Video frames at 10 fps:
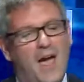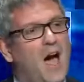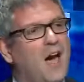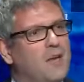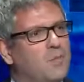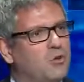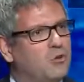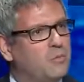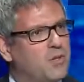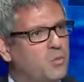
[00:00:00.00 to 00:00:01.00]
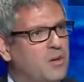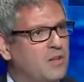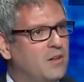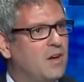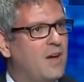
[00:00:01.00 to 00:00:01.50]
a honeymoon
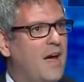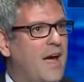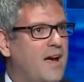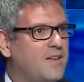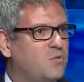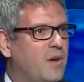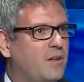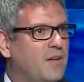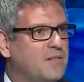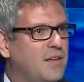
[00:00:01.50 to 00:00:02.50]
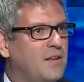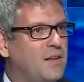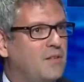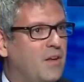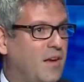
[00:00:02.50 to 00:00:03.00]
between uh, mm-hmm. Israelis and
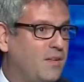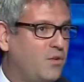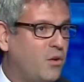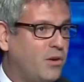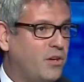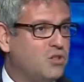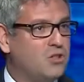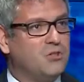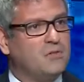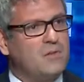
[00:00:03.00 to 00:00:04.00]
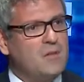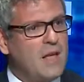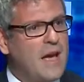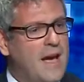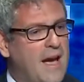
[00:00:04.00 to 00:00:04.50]
the, and the Turkish
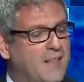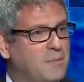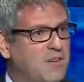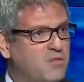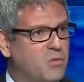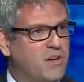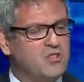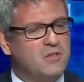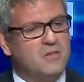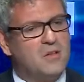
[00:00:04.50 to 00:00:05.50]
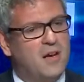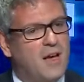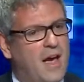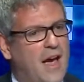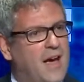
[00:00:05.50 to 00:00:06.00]
uh, administrations.
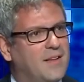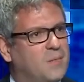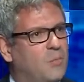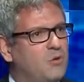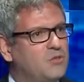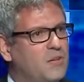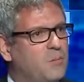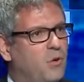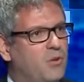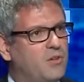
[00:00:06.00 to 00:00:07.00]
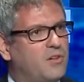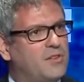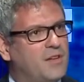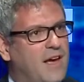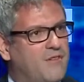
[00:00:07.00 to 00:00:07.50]
Uh, the most
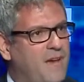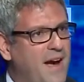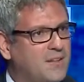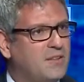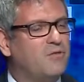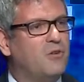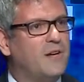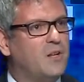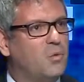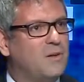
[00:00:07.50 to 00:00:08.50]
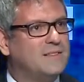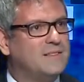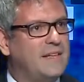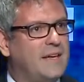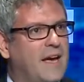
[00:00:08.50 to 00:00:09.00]
important uh, factor for that was
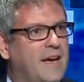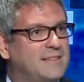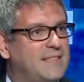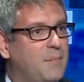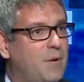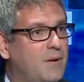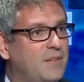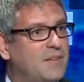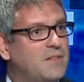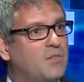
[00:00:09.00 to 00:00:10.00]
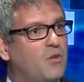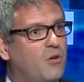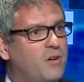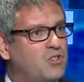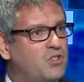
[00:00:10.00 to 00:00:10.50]
the uh, separatist
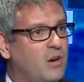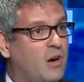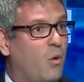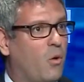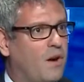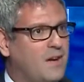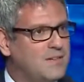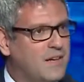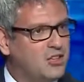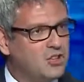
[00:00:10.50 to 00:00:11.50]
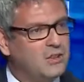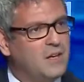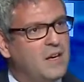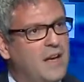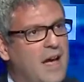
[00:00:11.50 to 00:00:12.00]
Kurdish uh, organization.
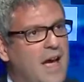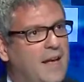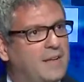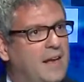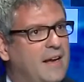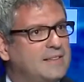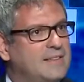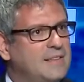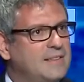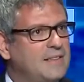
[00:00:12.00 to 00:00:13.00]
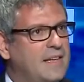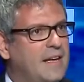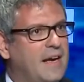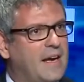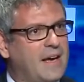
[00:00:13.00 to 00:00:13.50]
And uh, since
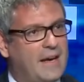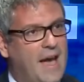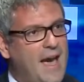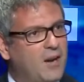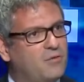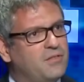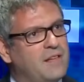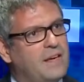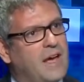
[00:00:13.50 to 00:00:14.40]
the head of the